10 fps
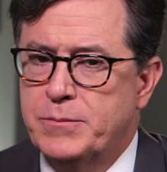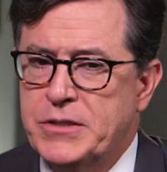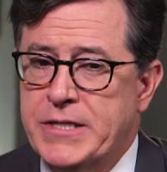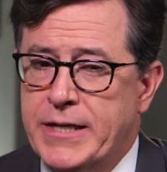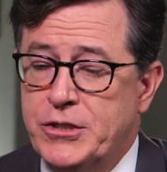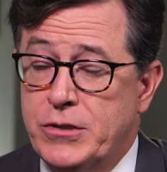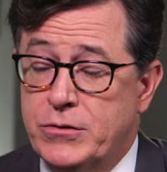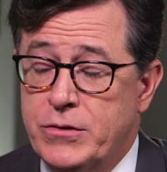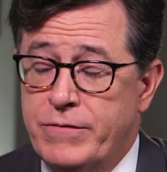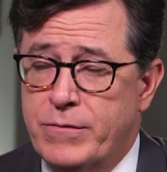protect
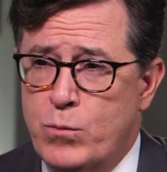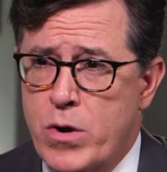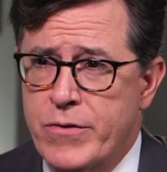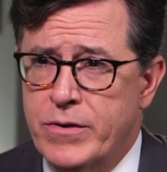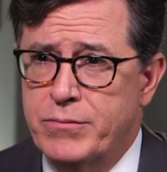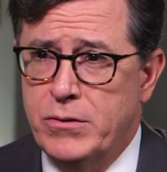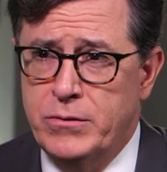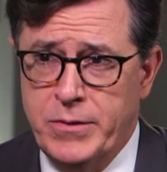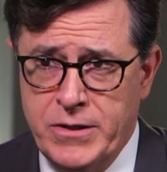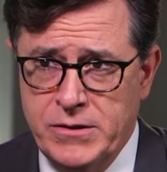children from wandering polar
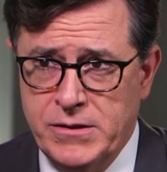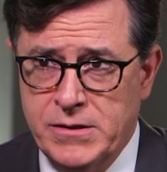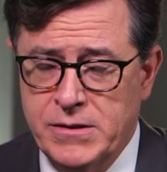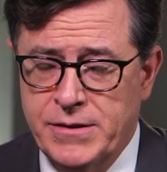bears,